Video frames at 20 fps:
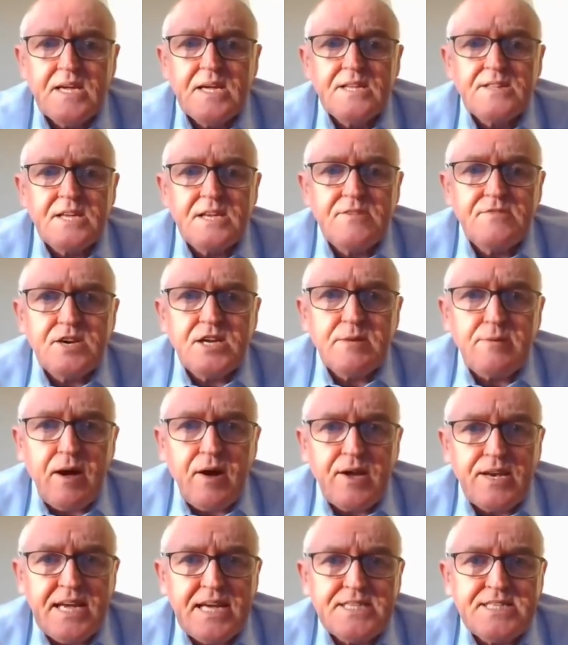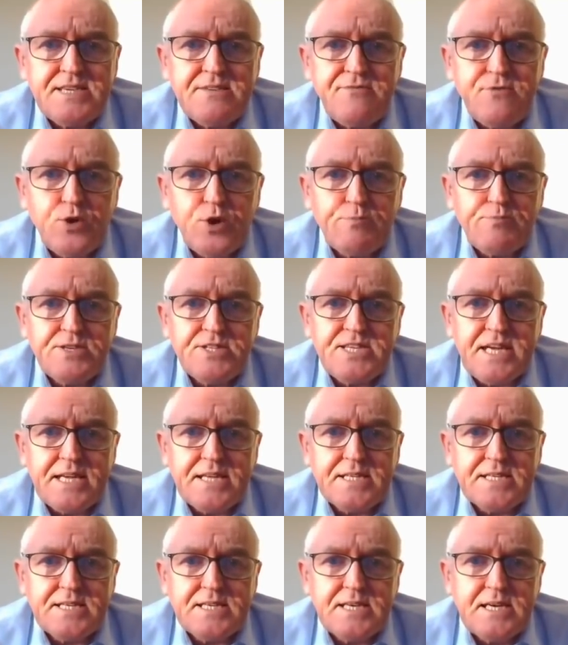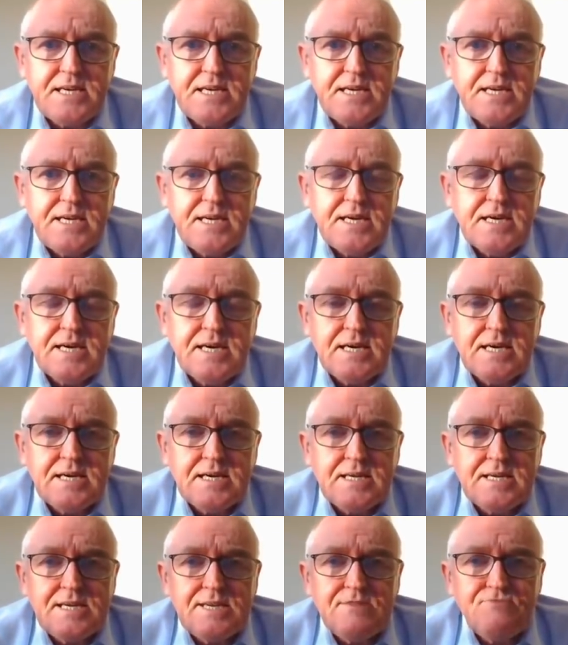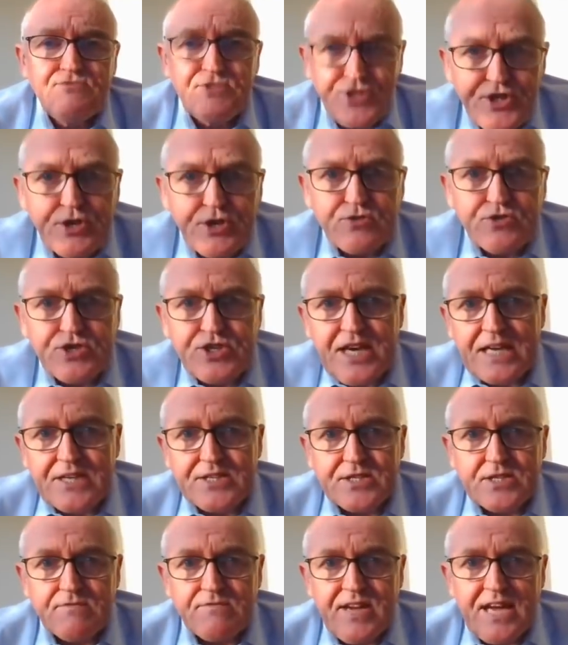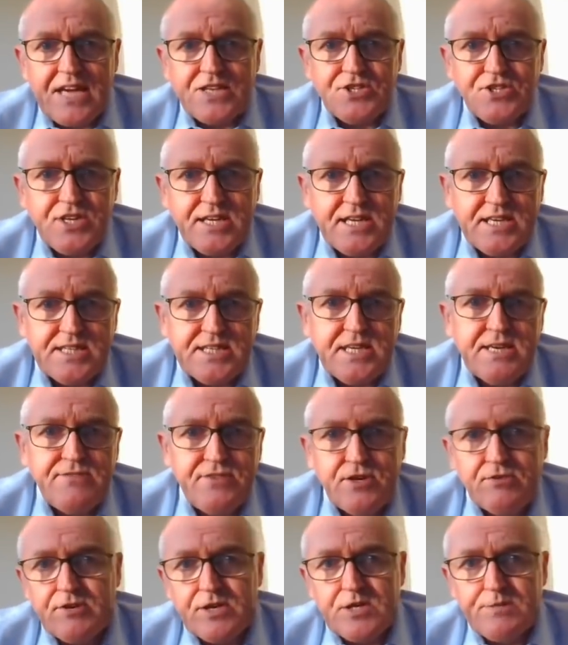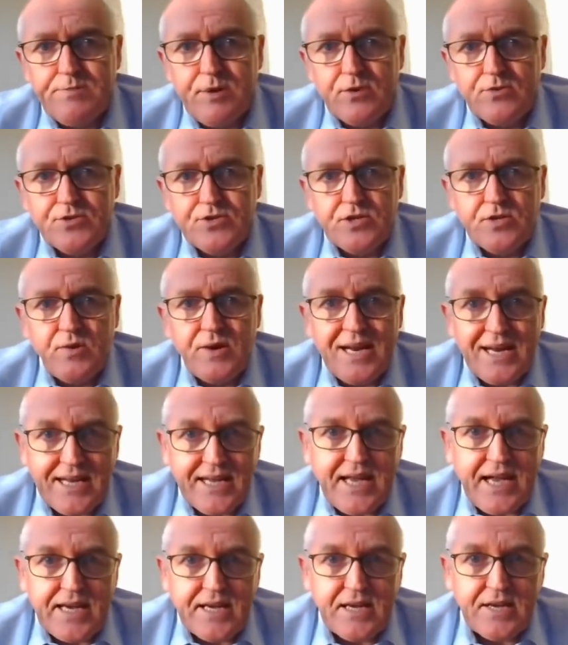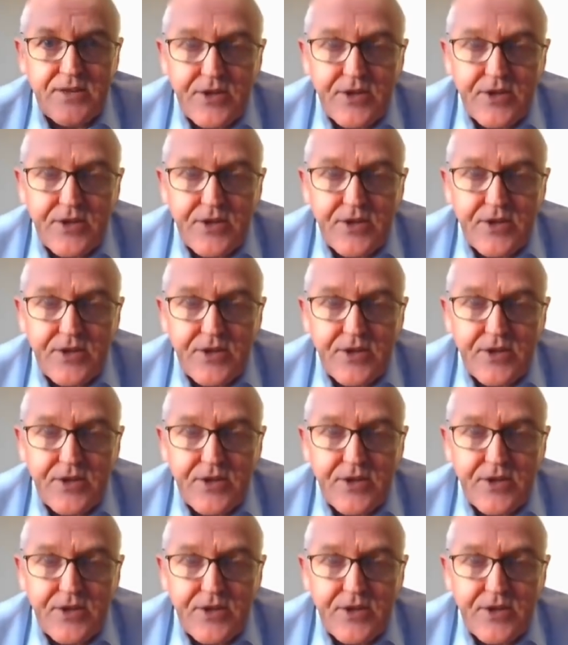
then you've got about an 84% reduced chance of catching it if you're exposed to it again.